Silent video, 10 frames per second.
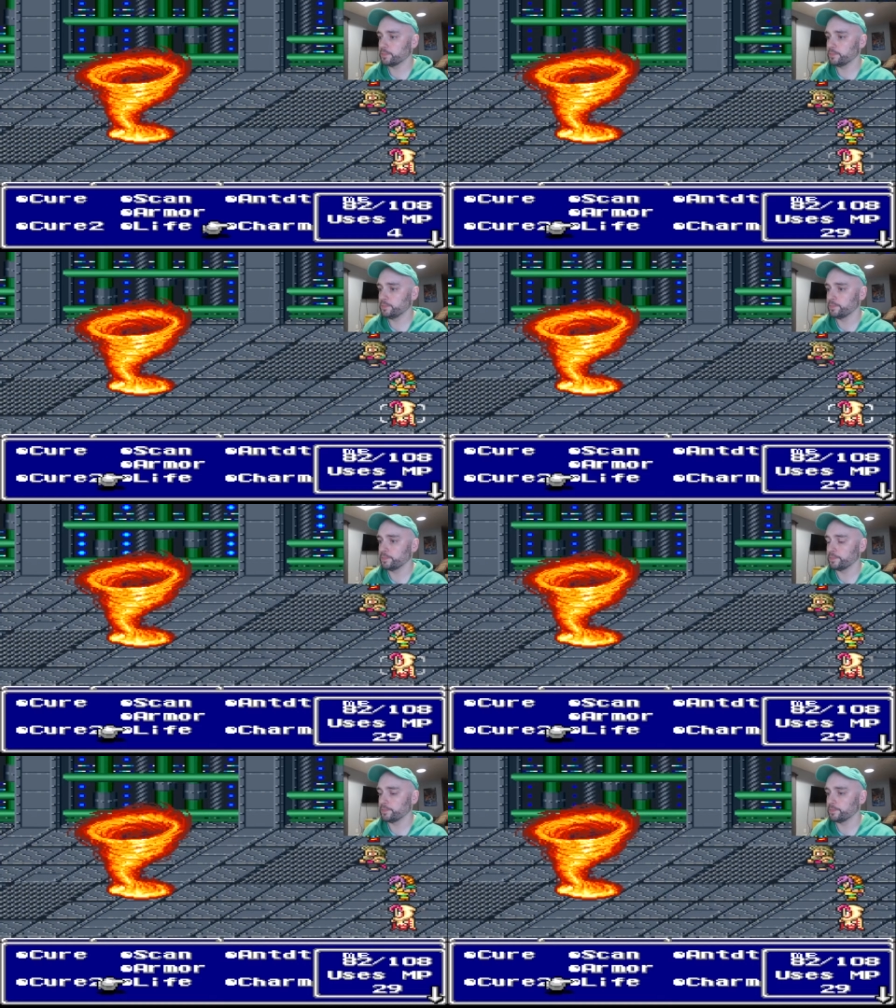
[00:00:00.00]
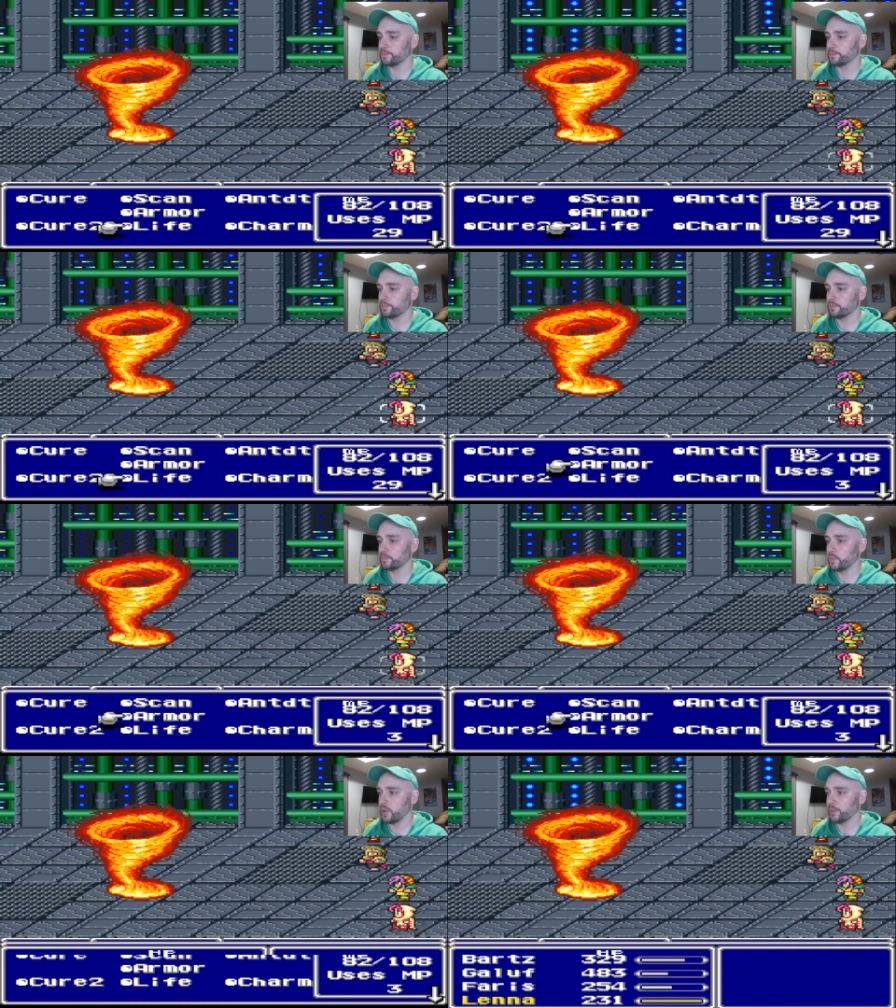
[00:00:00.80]
Hmm.
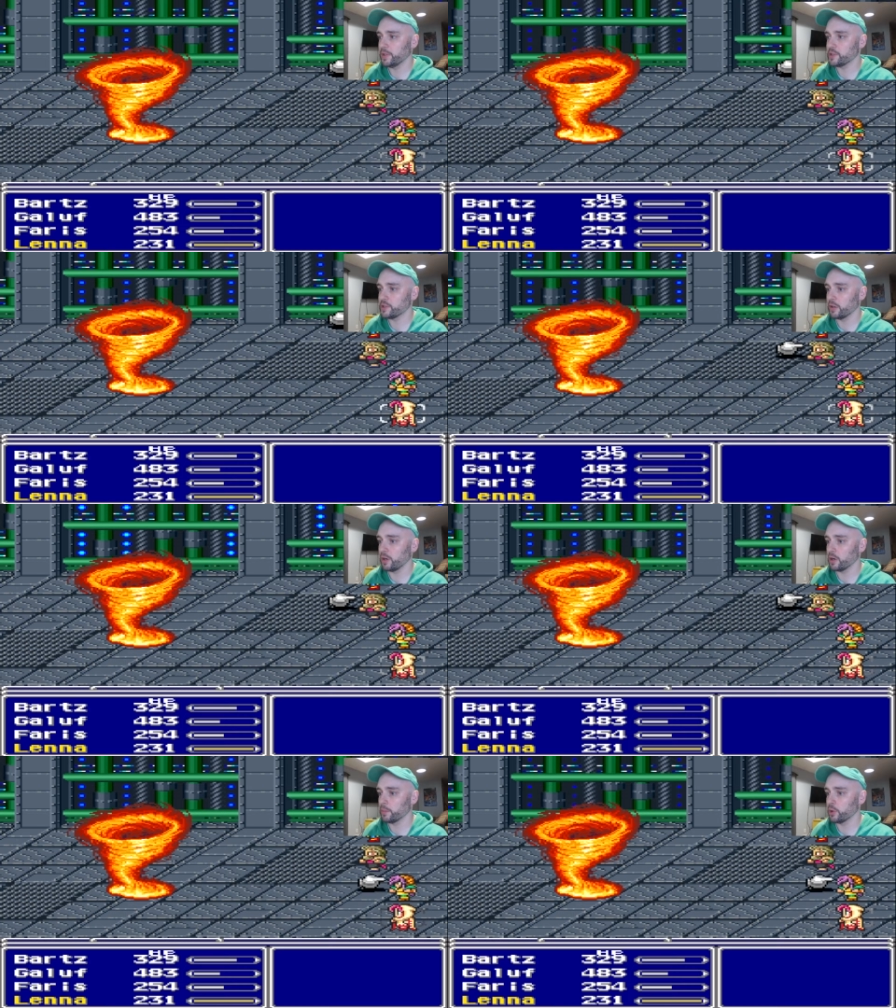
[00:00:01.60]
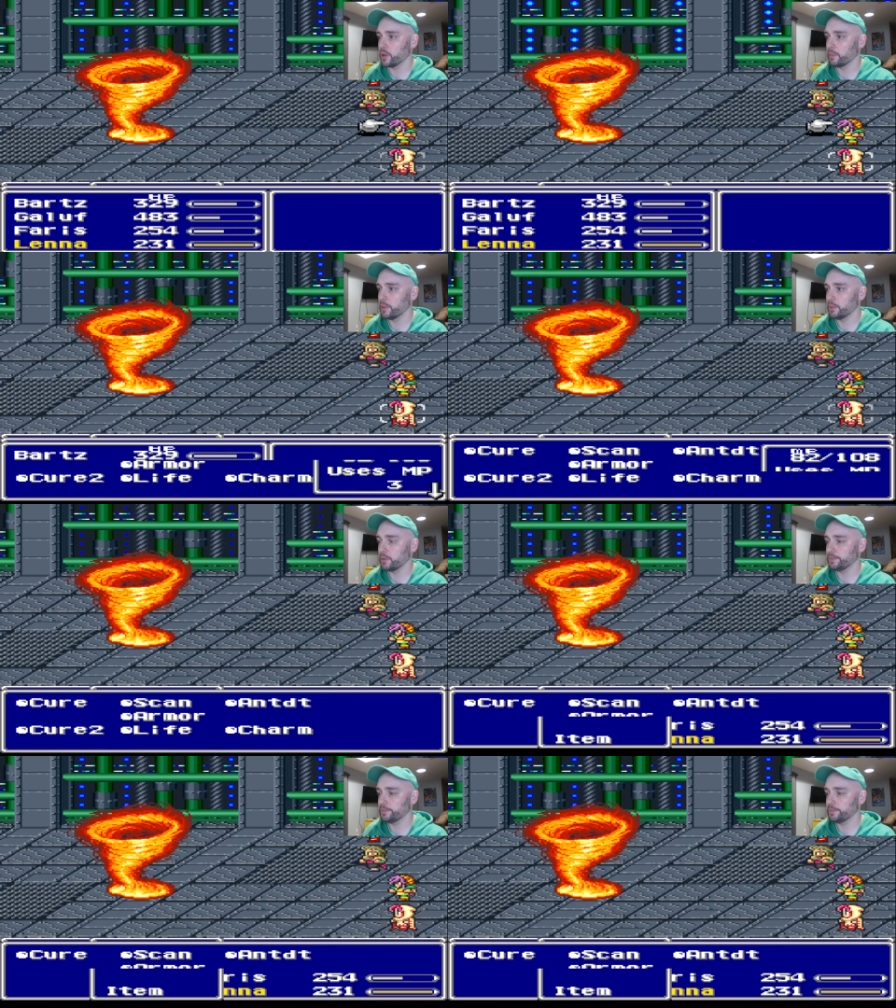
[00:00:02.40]
Well, I'm gonna start armoring people.